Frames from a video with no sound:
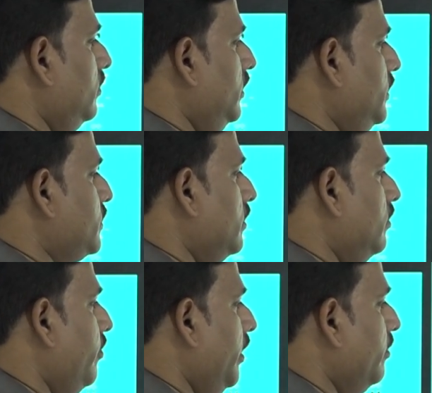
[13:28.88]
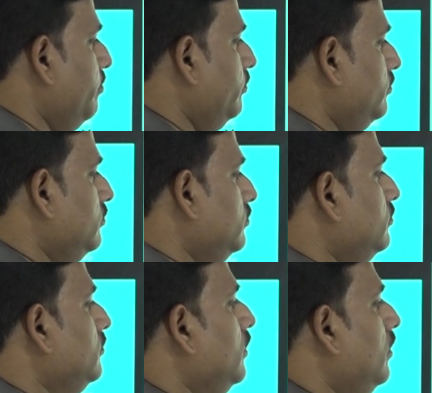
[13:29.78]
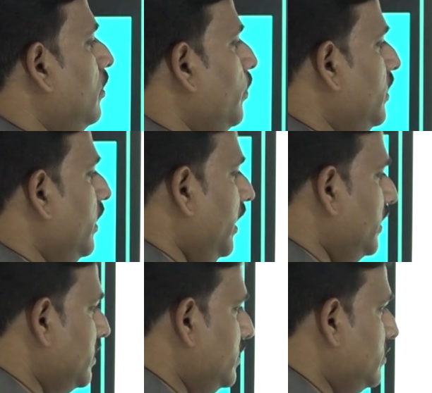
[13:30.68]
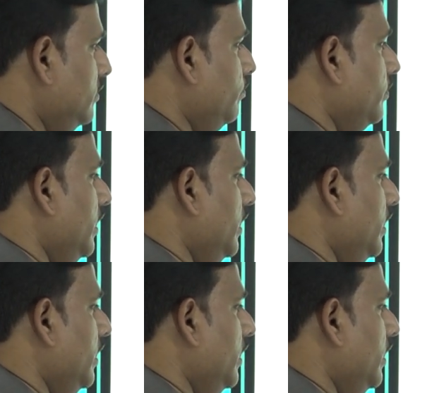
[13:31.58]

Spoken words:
is fed up with the agent. The